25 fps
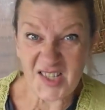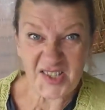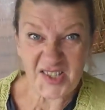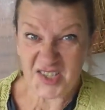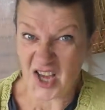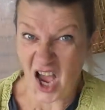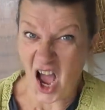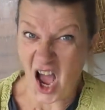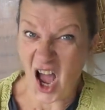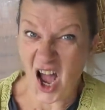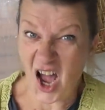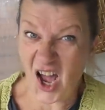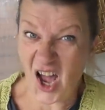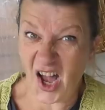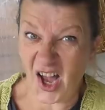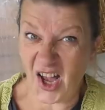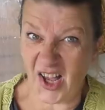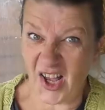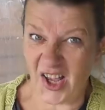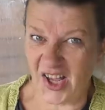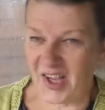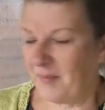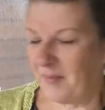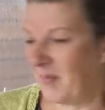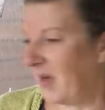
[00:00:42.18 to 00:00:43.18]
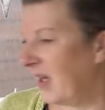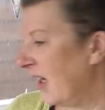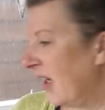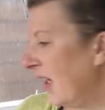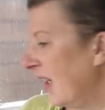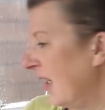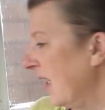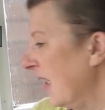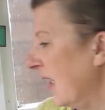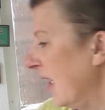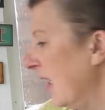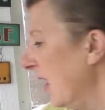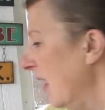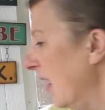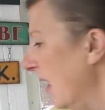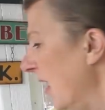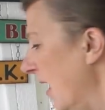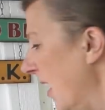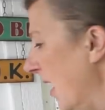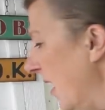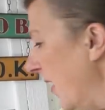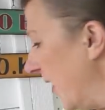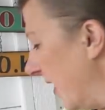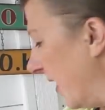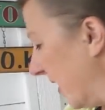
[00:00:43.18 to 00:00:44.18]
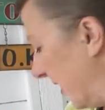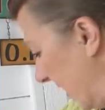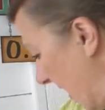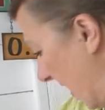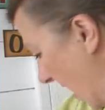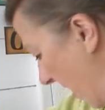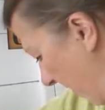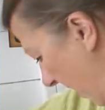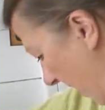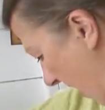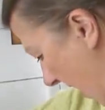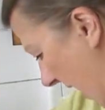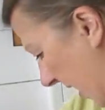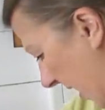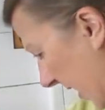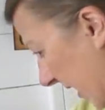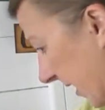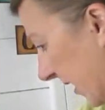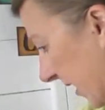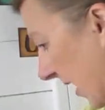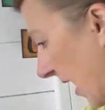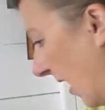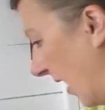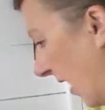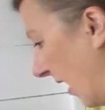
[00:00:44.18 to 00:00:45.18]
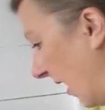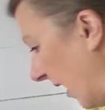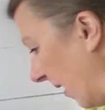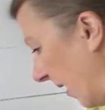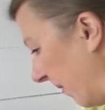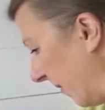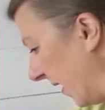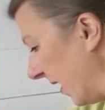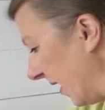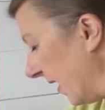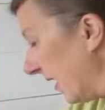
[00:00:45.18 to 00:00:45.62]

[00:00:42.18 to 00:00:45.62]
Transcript: time. There's never any time,